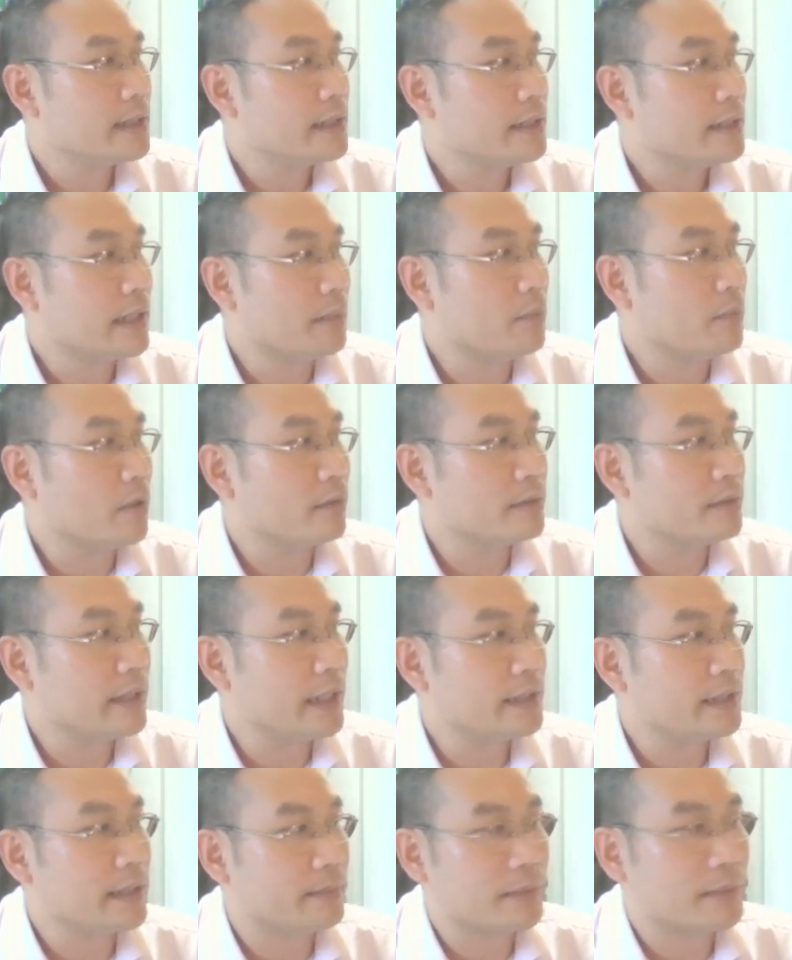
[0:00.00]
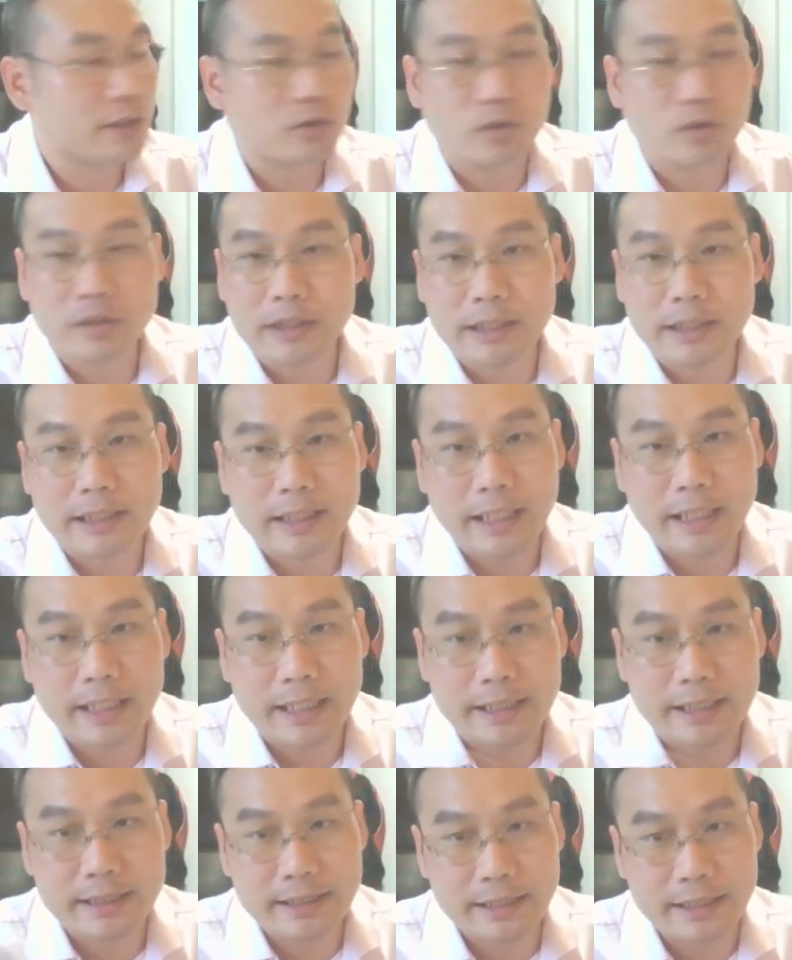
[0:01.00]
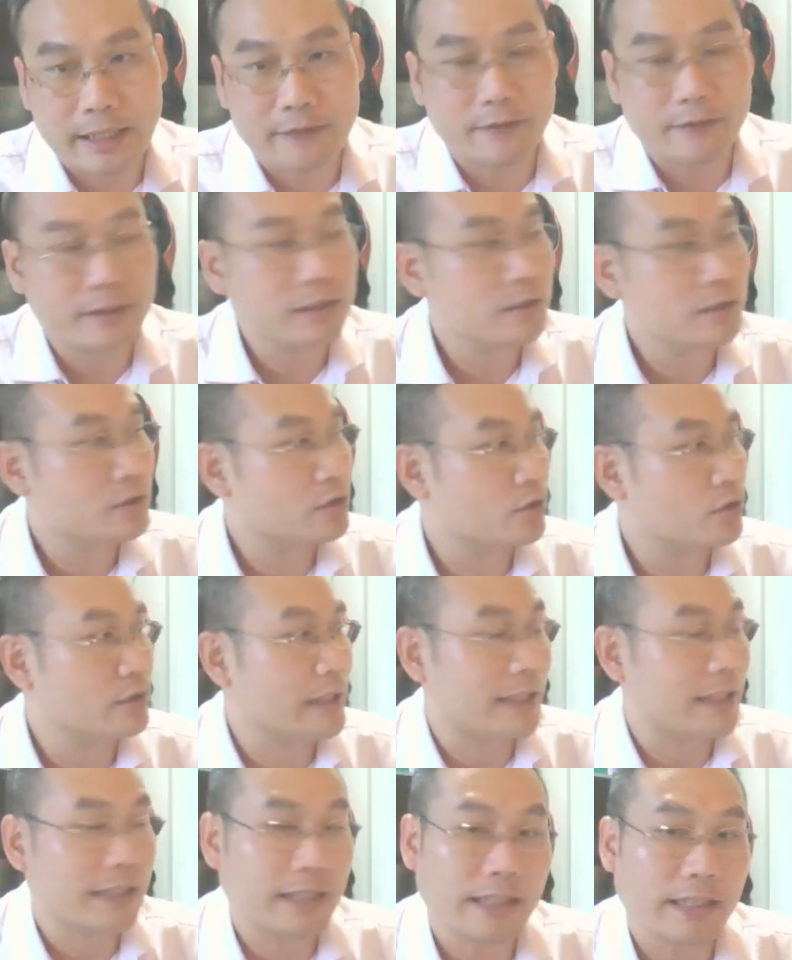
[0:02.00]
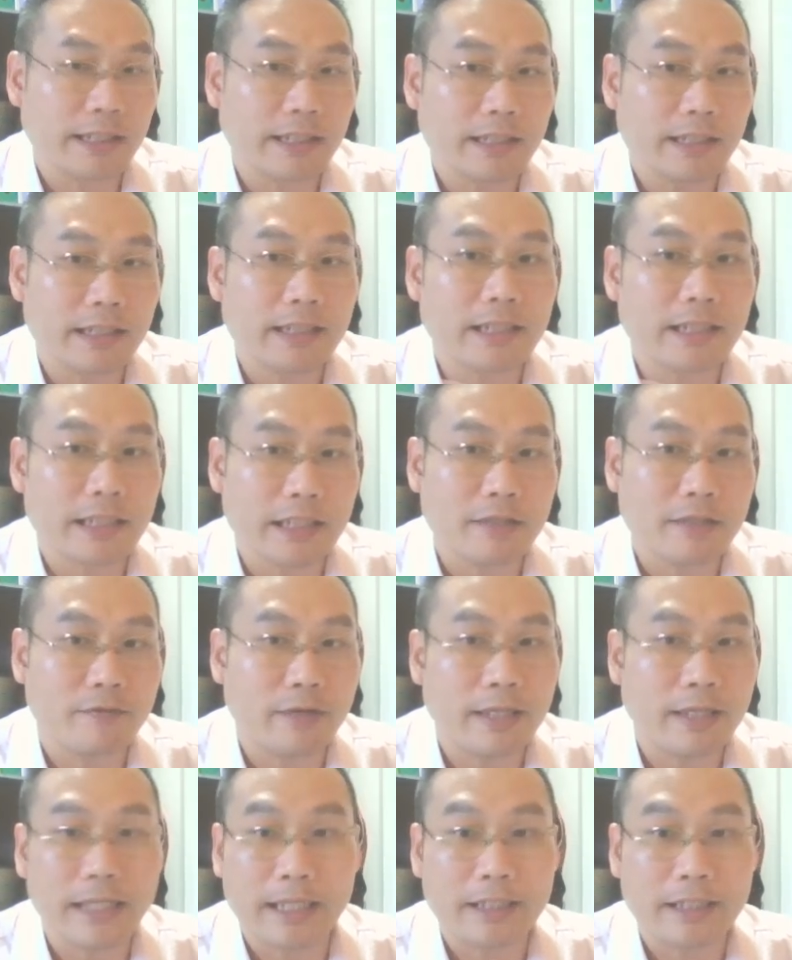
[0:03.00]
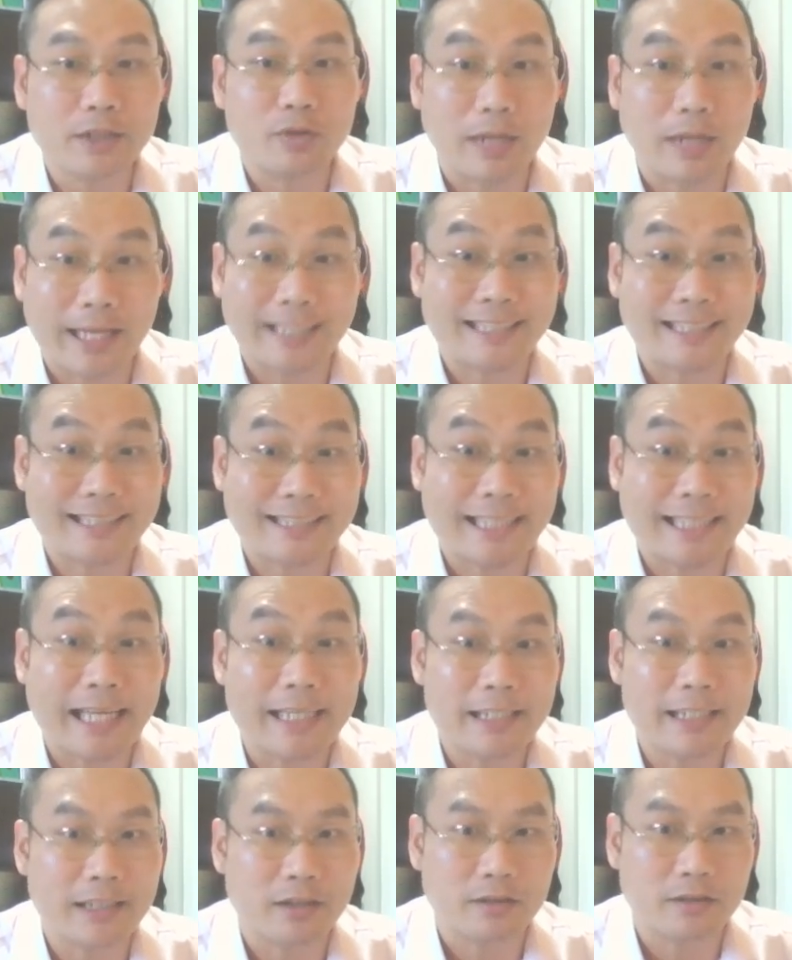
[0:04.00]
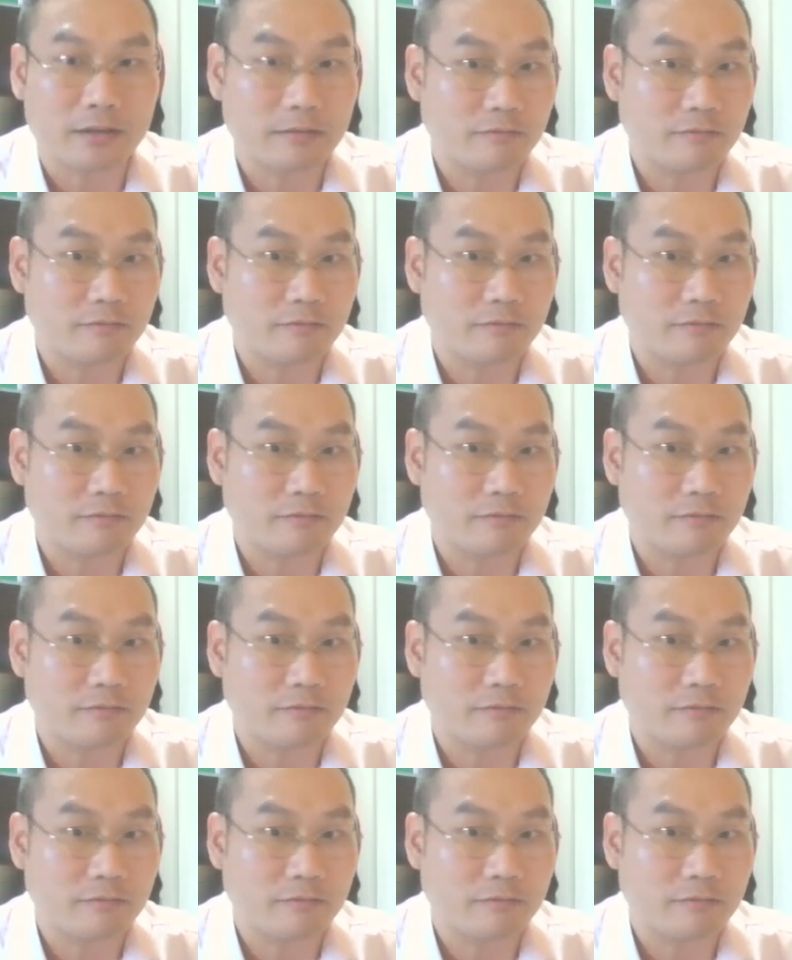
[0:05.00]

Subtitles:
Number of days, I'm just going to declare it as 7 so that in the event I need to extend it